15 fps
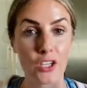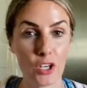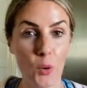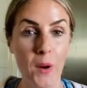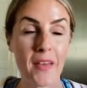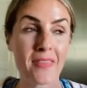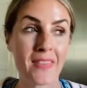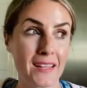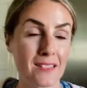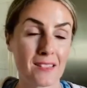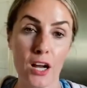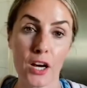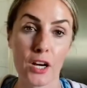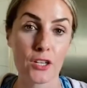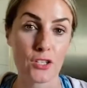you know what, that's
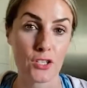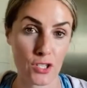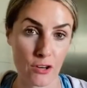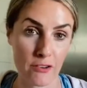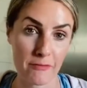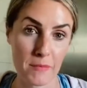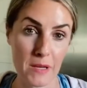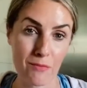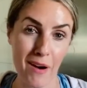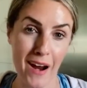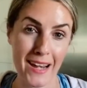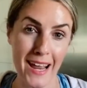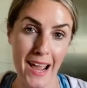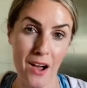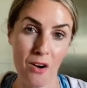not gonna serve me
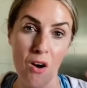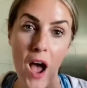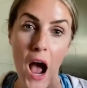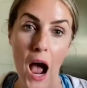right now,